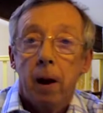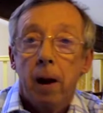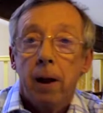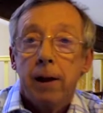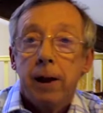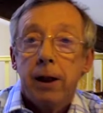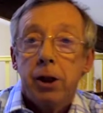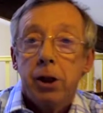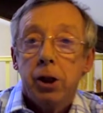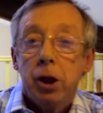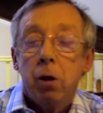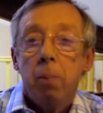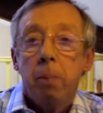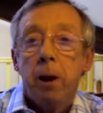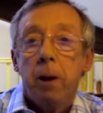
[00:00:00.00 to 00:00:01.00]
they
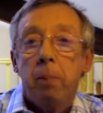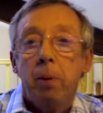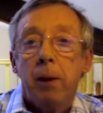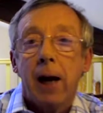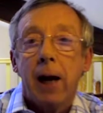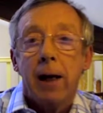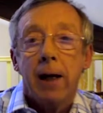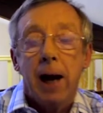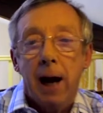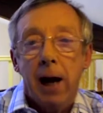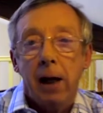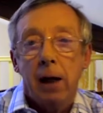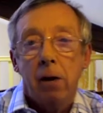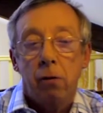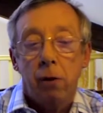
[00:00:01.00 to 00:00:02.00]
show people getting
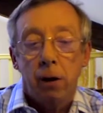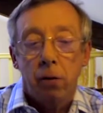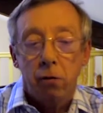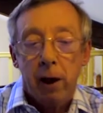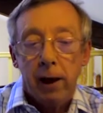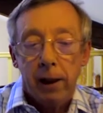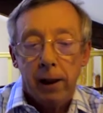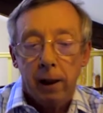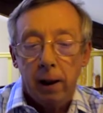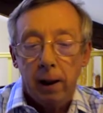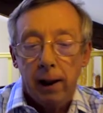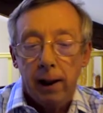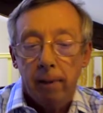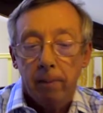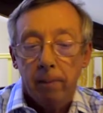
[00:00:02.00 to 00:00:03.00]
angry
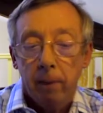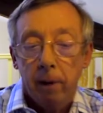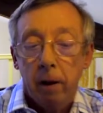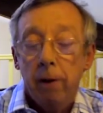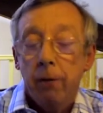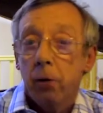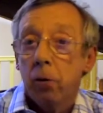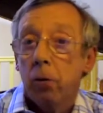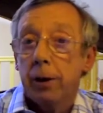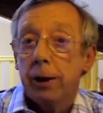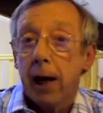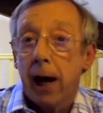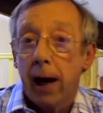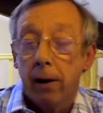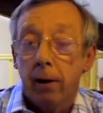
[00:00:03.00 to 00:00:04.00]
regularly. And of course,
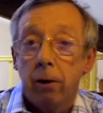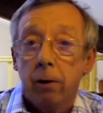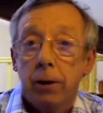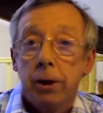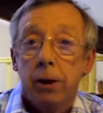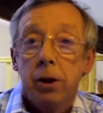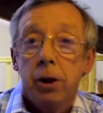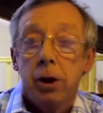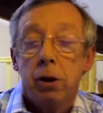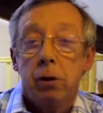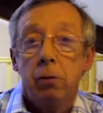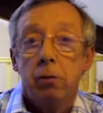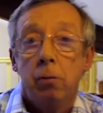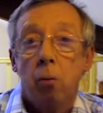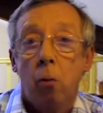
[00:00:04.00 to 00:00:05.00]
adults and
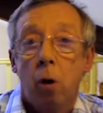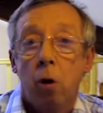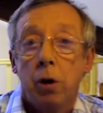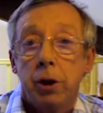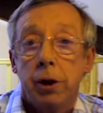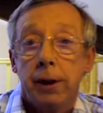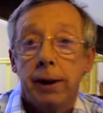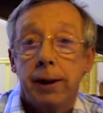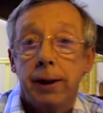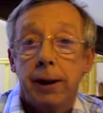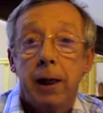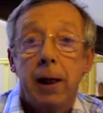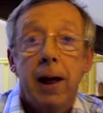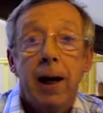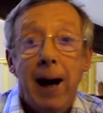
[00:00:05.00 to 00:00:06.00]
children watch this
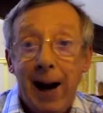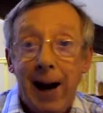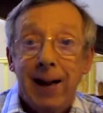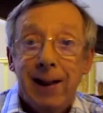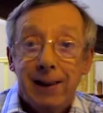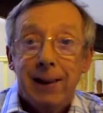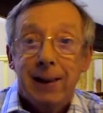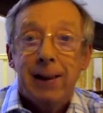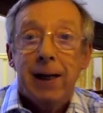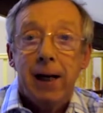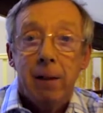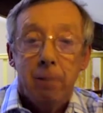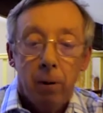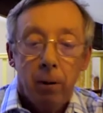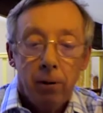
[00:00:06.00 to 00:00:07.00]

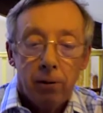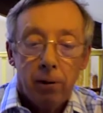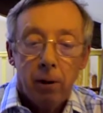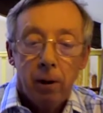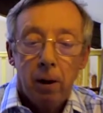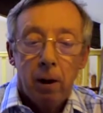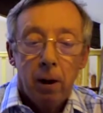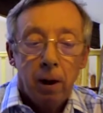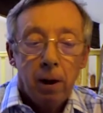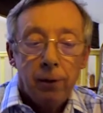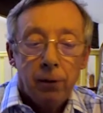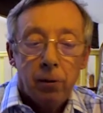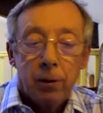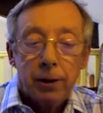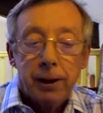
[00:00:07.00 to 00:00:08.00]
entertainment, and of
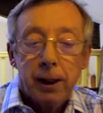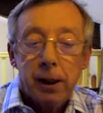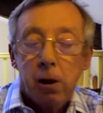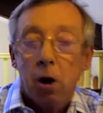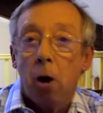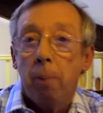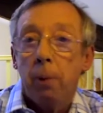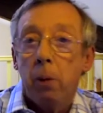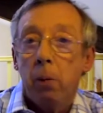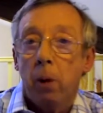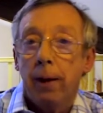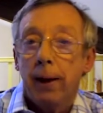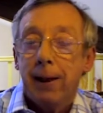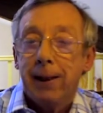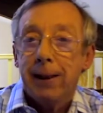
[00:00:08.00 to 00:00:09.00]
course they copy
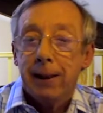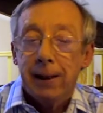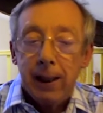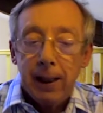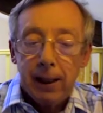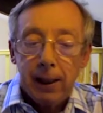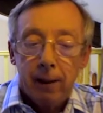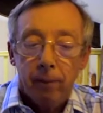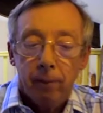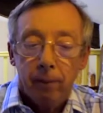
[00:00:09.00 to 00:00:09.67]
what they see.